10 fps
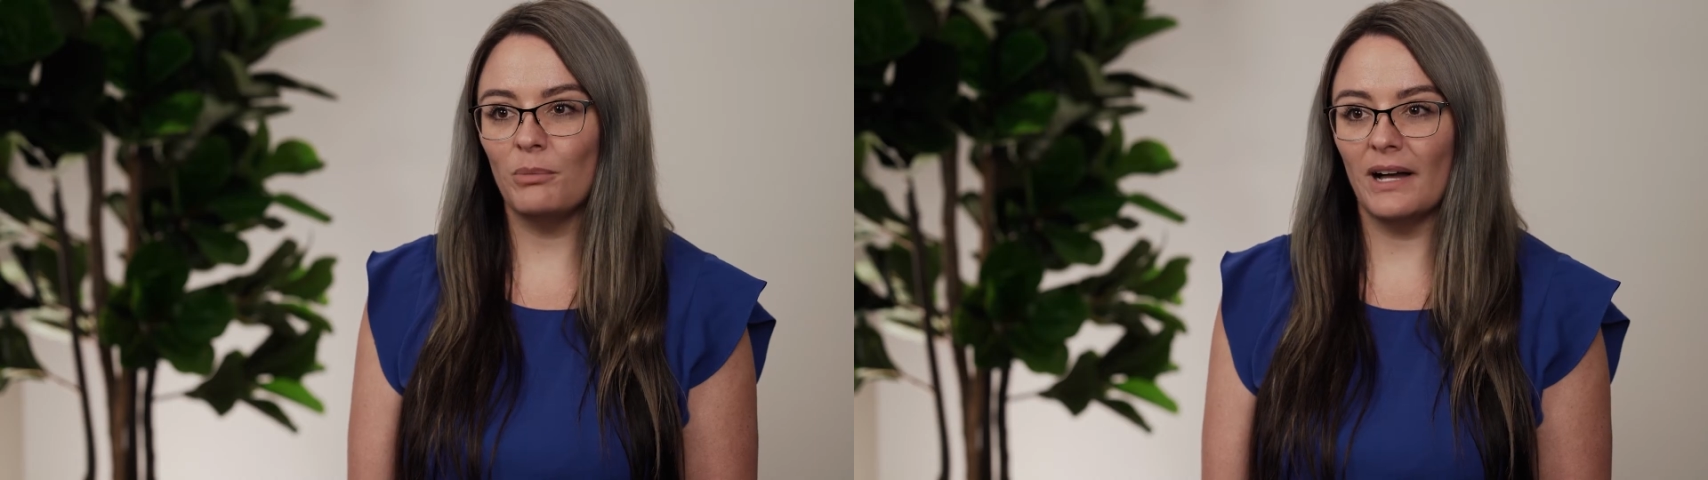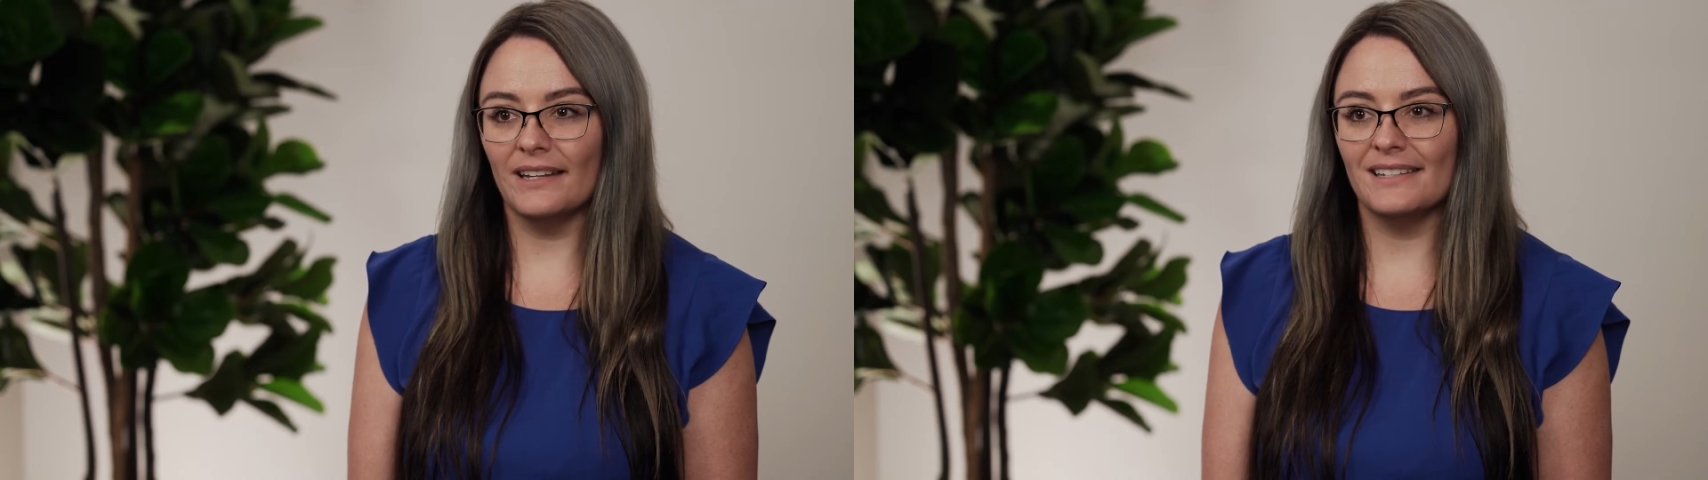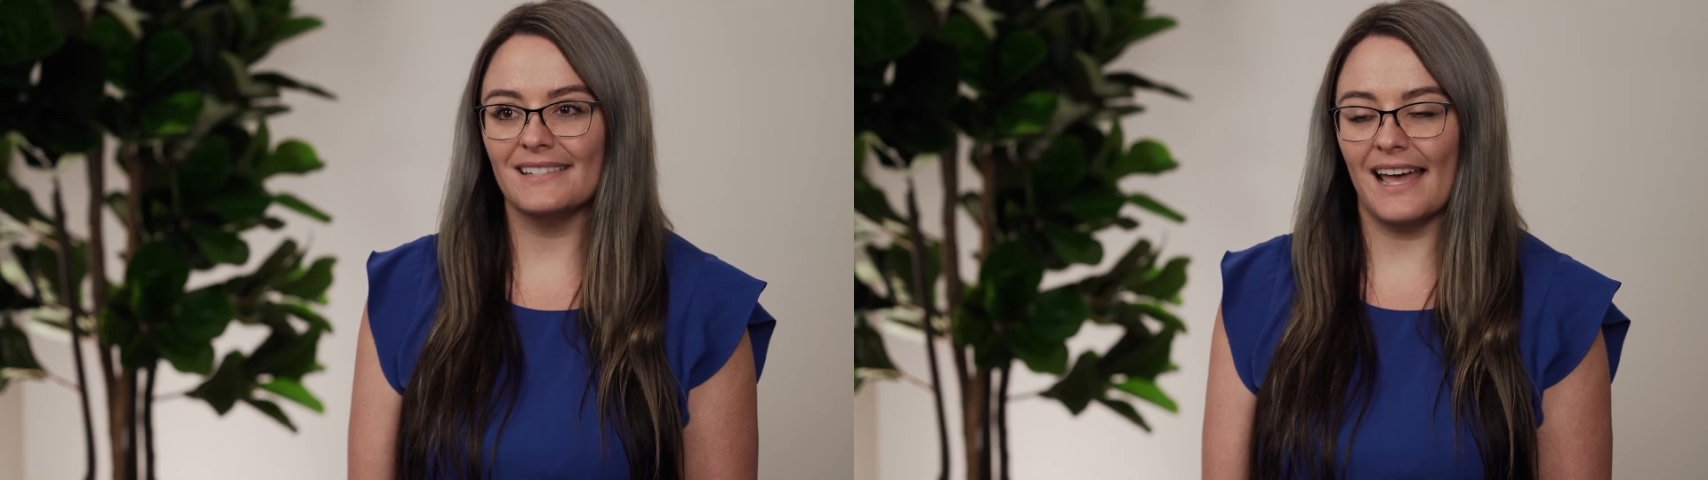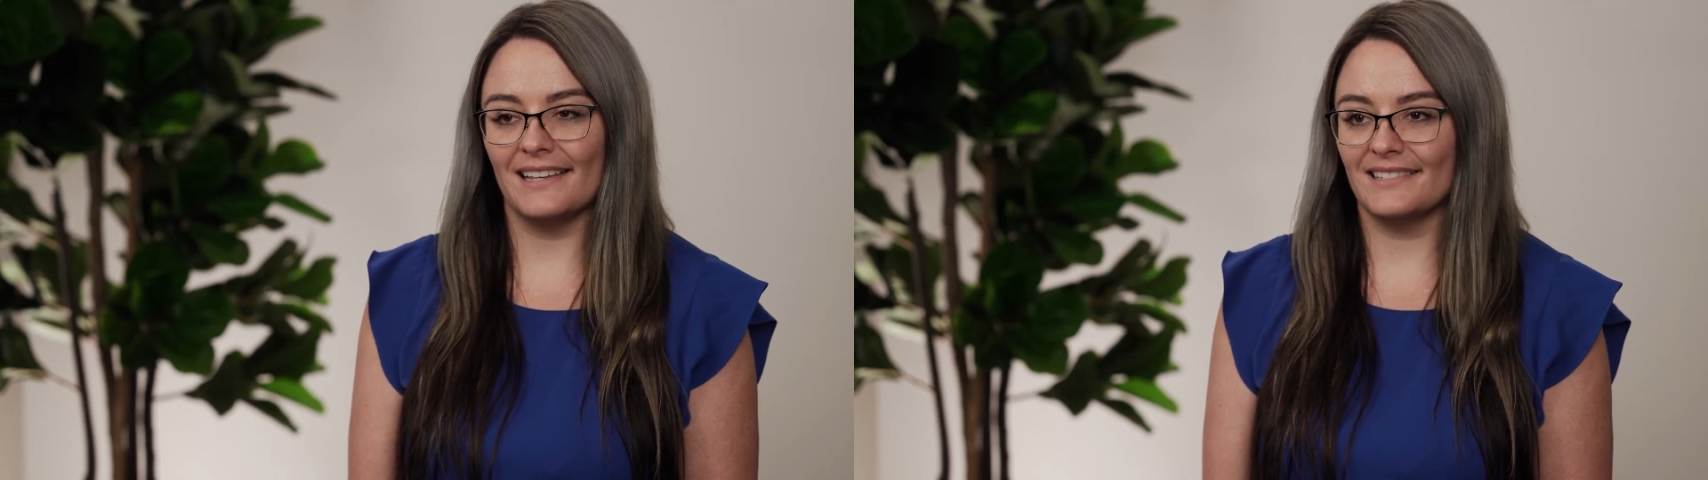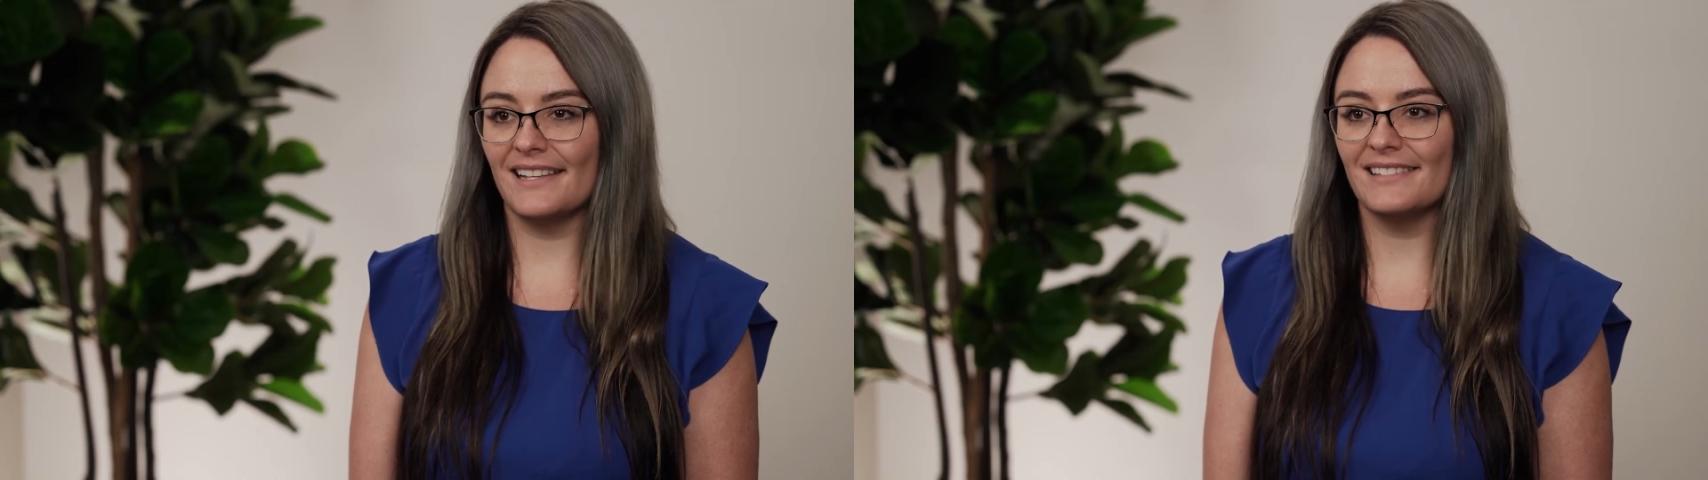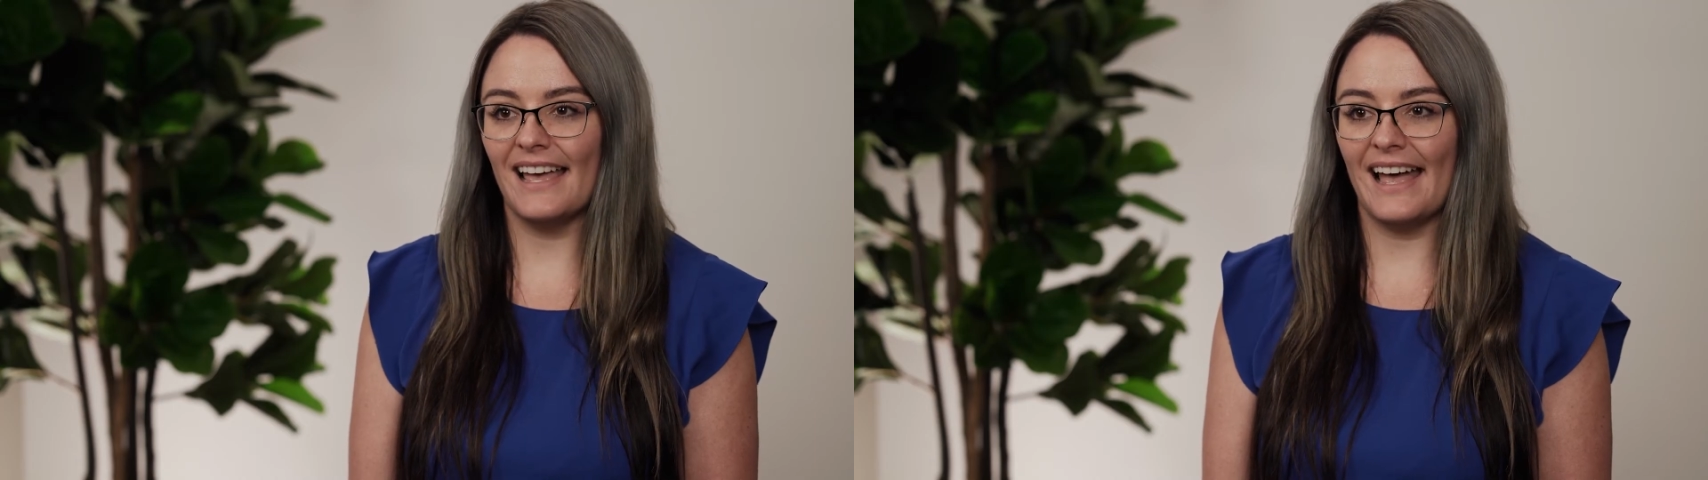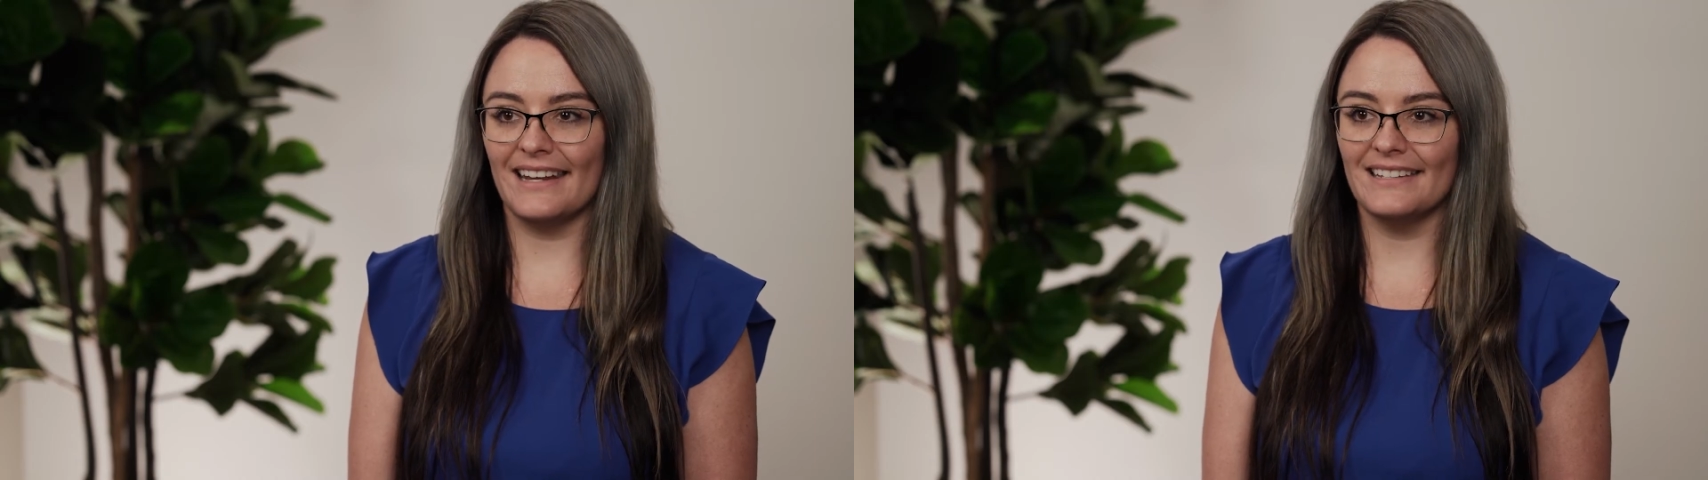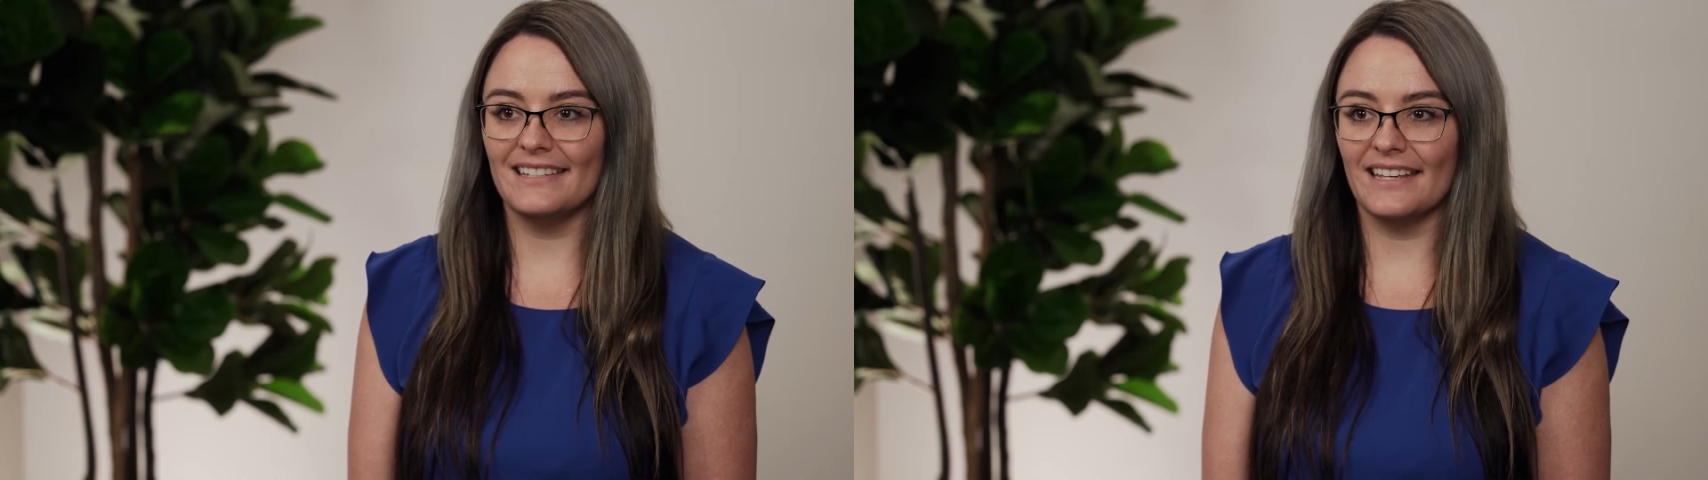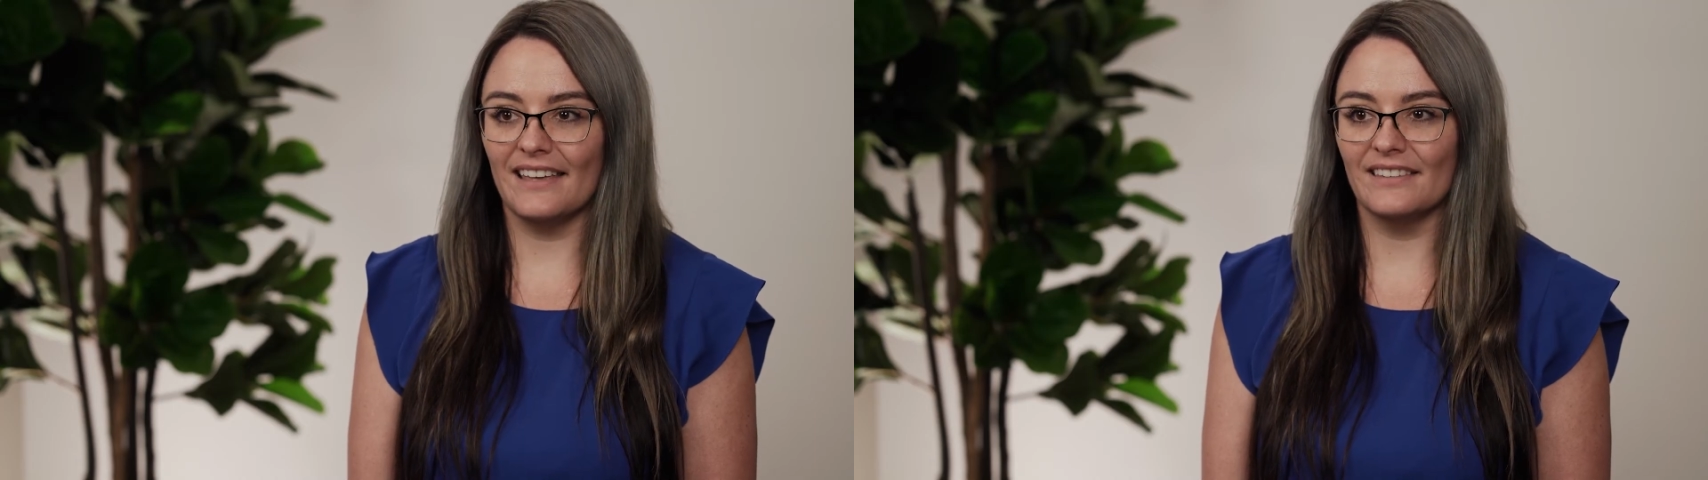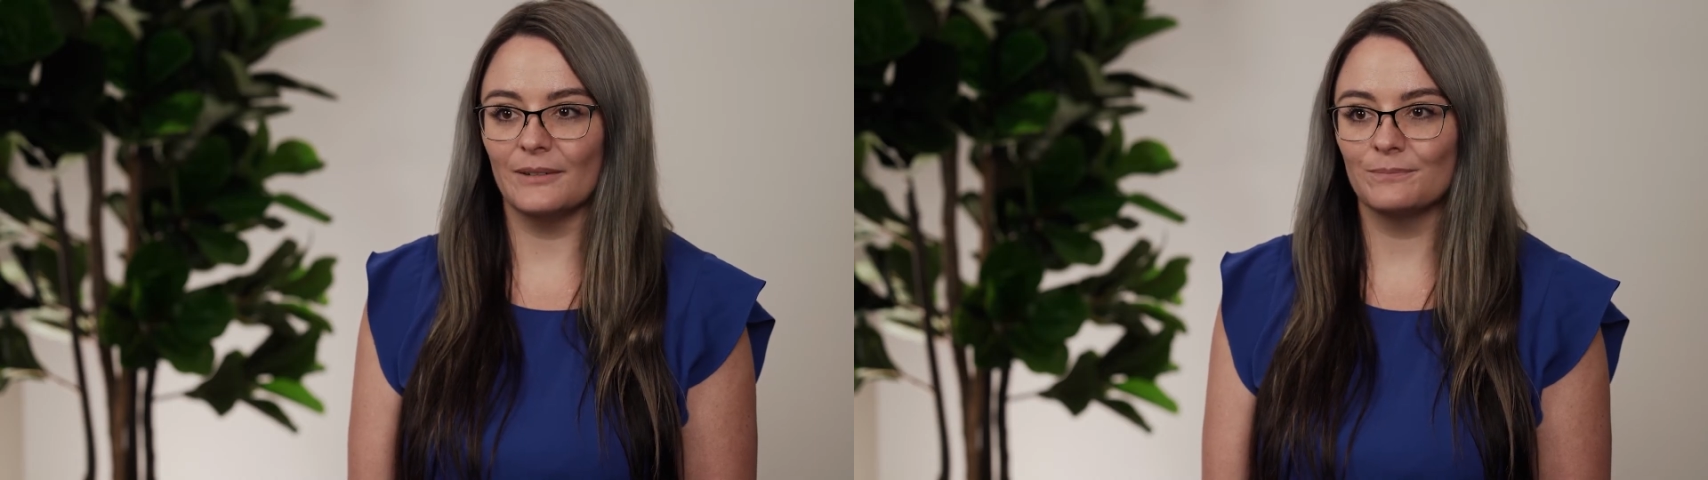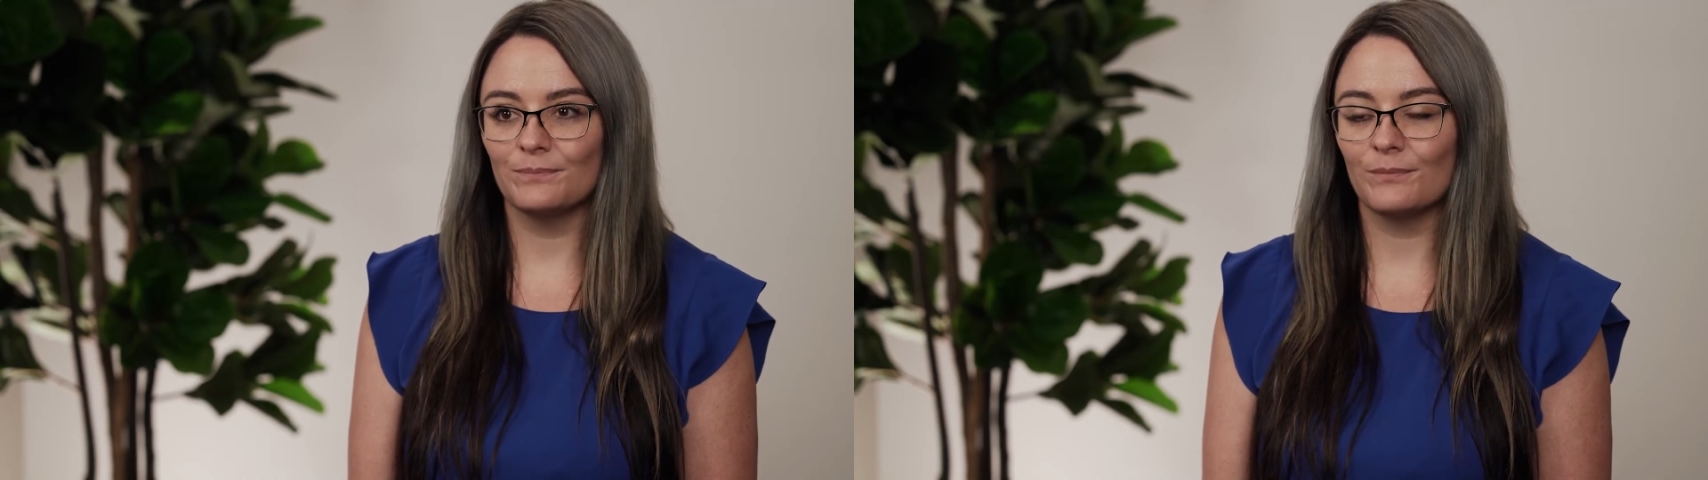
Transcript: partner's assets are added together.